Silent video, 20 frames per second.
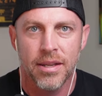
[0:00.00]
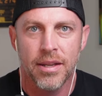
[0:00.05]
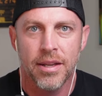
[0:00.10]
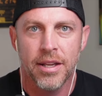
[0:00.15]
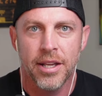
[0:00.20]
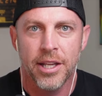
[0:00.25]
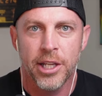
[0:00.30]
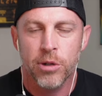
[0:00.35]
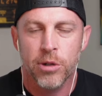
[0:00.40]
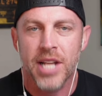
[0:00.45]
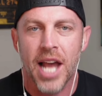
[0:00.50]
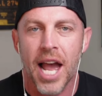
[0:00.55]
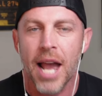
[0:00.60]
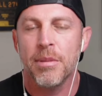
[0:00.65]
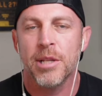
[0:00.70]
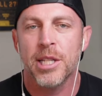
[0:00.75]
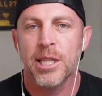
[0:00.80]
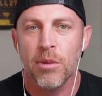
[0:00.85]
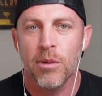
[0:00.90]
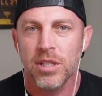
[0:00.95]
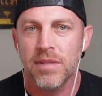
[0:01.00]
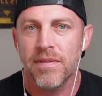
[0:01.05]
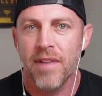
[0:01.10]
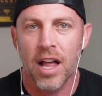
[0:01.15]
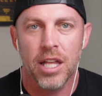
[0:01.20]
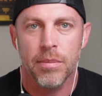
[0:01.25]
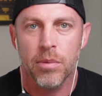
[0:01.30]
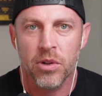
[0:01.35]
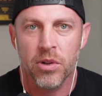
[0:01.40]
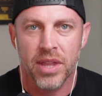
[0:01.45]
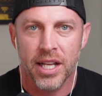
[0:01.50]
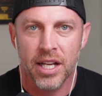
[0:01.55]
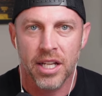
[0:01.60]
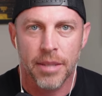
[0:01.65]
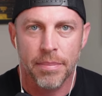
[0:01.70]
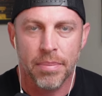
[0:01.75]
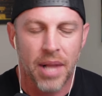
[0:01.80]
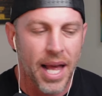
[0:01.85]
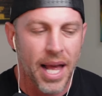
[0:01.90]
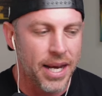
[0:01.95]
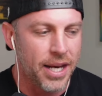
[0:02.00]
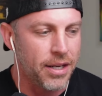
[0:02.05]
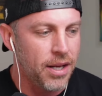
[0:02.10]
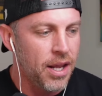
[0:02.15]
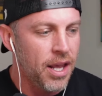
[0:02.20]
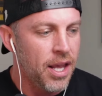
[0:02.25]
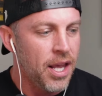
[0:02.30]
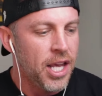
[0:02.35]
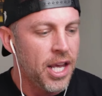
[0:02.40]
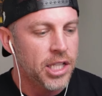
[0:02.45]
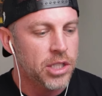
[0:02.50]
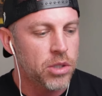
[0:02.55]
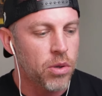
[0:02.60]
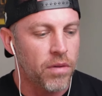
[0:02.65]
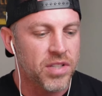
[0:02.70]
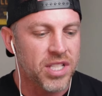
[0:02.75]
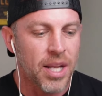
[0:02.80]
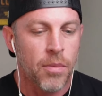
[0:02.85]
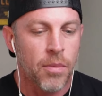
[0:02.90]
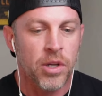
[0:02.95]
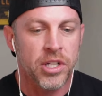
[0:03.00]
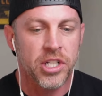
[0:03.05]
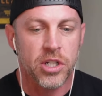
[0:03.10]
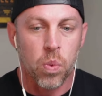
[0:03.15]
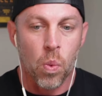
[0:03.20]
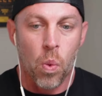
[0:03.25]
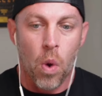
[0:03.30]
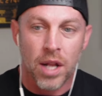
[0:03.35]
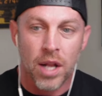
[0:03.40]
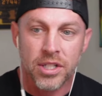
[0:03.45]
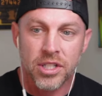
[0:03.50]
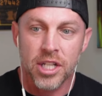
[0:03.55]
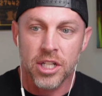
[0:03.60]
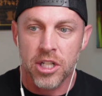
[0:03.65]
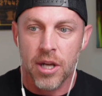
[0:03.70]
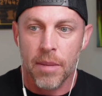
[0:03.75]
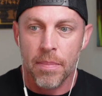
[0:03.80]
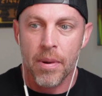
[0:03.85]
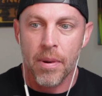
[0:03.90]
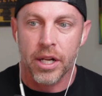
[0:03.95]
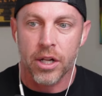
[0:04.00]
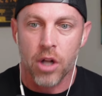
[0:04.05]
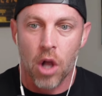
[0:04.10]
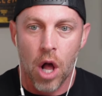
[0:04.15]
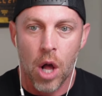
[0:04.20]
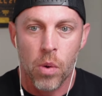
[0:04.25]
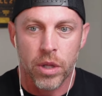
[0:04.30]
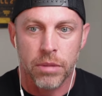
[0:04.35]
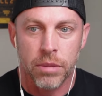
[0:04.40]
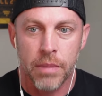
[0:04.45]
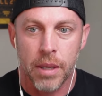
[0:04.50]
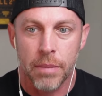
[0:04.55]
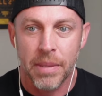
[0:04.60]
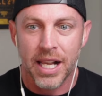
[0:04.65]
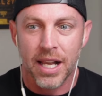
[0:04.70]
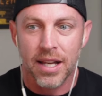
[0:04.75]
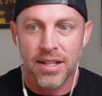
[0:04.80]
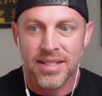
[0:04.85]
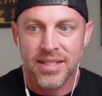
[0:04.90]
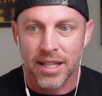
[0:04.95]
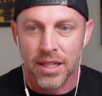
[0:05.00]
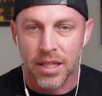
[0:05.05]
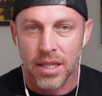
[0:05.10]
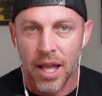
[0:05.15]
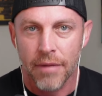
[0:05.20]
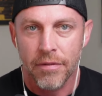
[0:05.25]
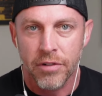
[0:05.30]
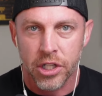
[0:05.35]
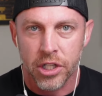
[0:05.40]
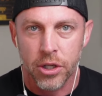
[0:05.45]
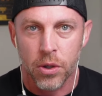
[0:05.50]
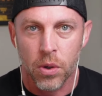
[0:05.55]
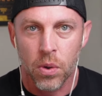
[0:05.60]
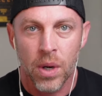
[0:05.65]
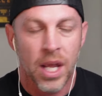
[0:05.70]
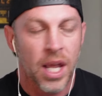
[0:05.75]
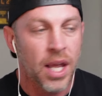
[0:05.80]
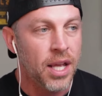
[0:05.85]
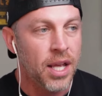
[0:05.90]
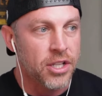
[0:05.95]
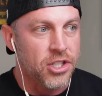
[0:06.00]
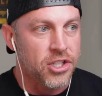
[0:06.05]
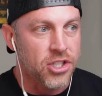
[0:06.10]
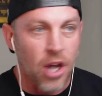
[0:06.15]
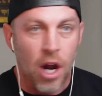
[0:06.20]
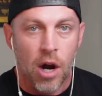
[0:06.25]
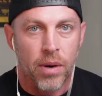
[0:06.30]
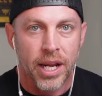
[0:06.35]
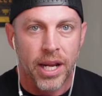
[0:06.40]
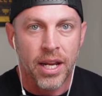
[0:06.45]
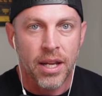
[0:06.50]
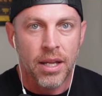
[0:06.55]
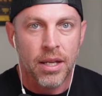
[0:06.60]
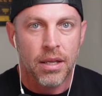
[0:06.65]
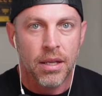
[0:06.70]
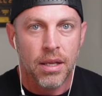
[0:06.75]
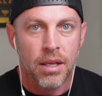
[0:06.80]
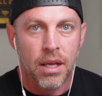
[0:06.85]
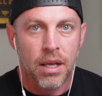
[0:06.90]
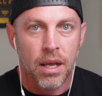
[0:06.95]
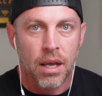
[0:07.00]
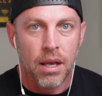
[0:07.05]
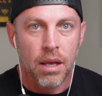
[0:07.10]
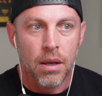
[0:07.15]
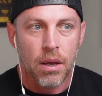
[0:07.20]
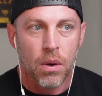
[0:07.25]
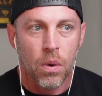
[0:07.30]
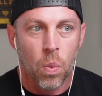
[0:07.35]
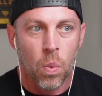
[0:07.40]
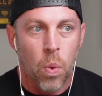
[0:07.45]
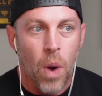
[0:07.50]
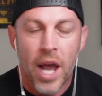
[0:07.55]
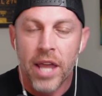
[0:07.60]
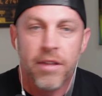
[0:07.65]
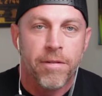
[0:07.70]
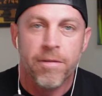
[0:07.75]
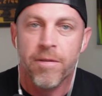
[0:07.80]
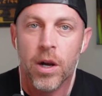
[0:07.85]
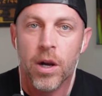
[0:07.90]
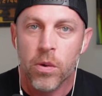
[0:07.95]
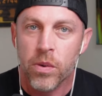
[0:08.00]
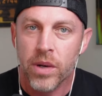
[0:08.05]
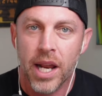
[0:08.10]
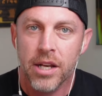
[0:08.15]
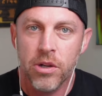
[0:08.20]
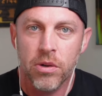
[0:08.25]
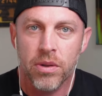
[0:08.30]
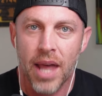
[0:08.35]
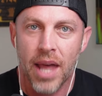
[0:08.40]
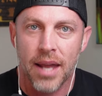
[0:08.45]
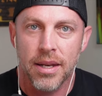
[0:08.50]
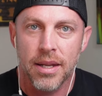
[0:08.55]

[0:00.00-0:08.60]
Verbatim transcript: your time is the most valuable thing on the planet. So if someone just wants to jump on a call with me because they'd love to, sorry, why the fuck would I do that?